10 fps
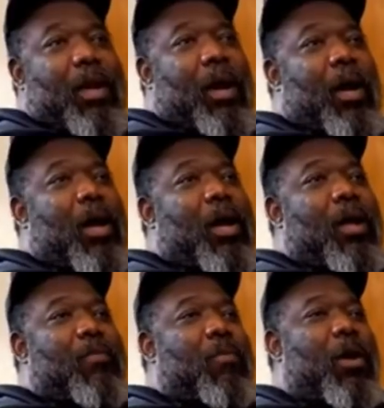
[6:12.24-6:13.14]
Uh,
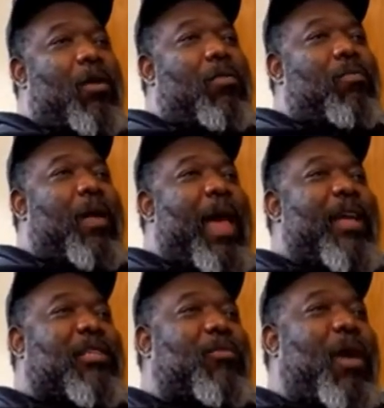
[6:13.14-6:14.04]
well,
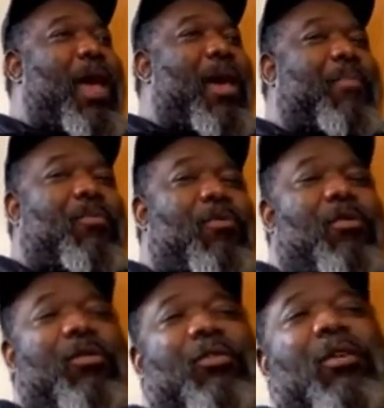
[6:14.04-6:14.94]
actually, what happened
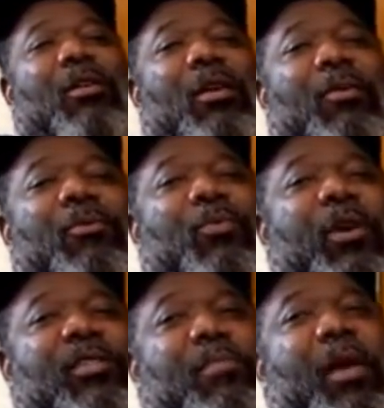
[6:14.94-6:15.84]
was it was
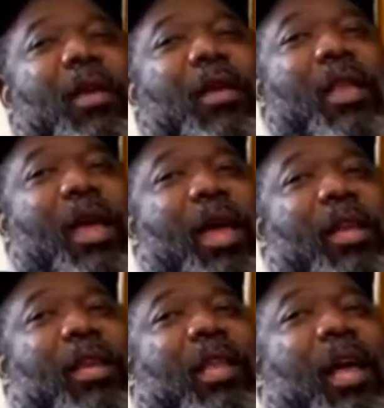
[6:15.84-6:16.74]
WrestleMania
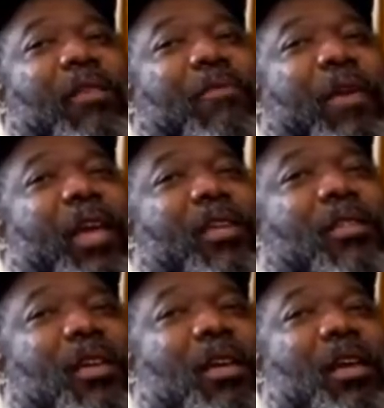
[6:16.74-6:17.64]
9 at Las
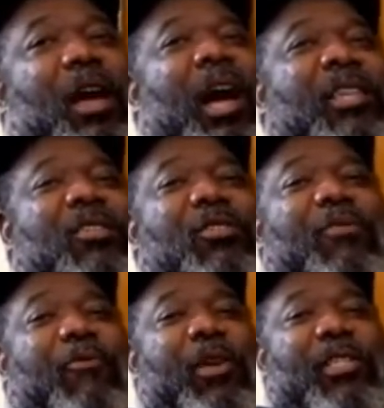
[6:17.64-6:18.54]
Vegas. Oscar's
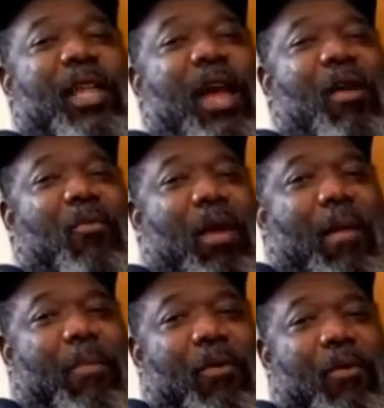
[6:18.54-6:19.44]
a freestyle
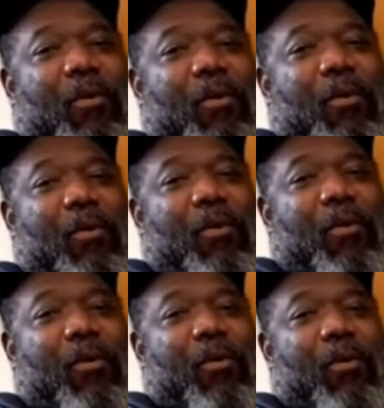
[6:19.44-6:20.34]
rapper, and he
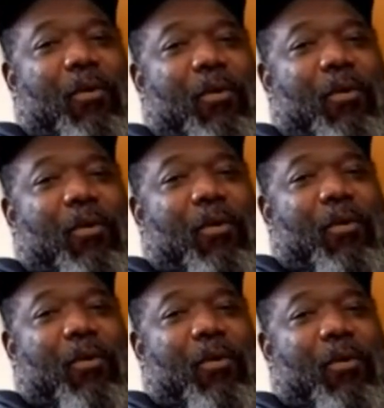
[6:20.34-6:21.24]
was doing the opening
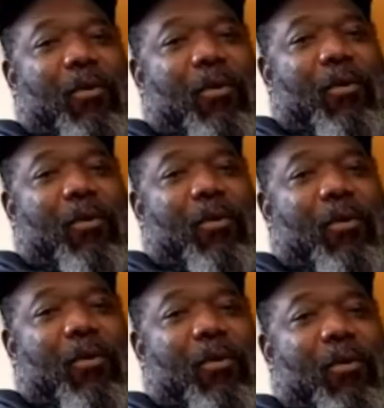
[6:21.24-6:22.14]
act for Andrew
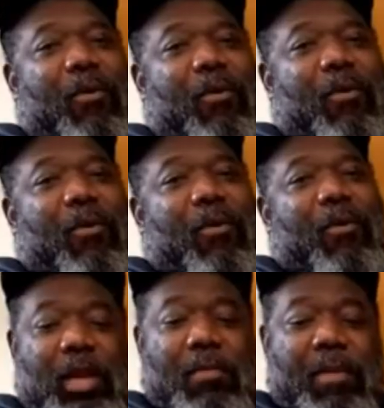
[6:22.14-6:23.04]
Dice Clay.
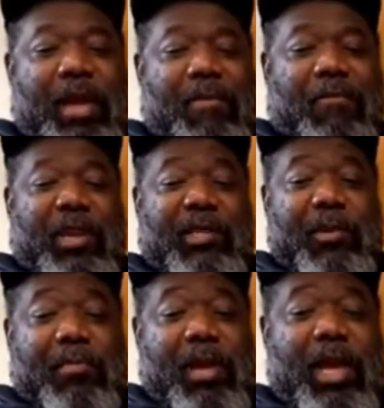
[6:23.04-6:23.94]
He met Vince
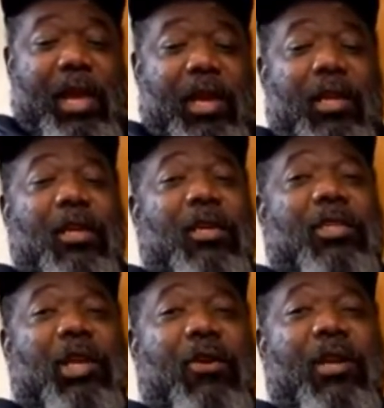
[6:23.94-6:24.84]
McMahon
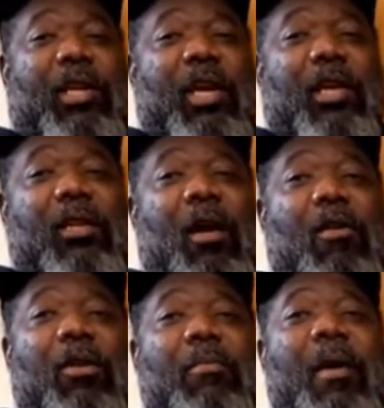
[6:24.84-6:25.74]
Jerry the King
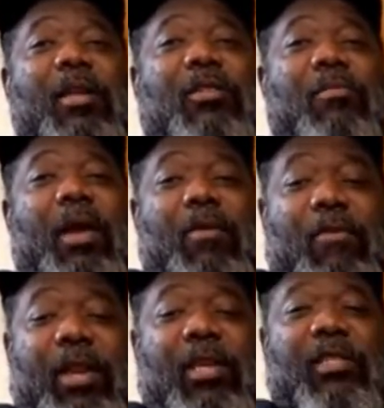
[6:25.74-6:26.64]
Lawler and Macho Man
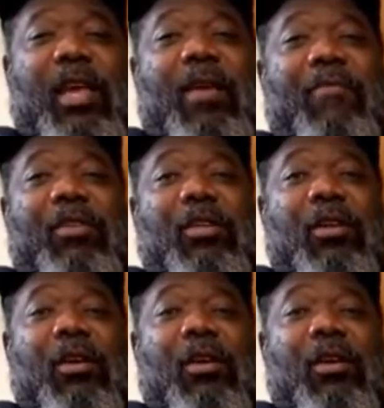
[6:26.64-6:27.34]
Randy Savage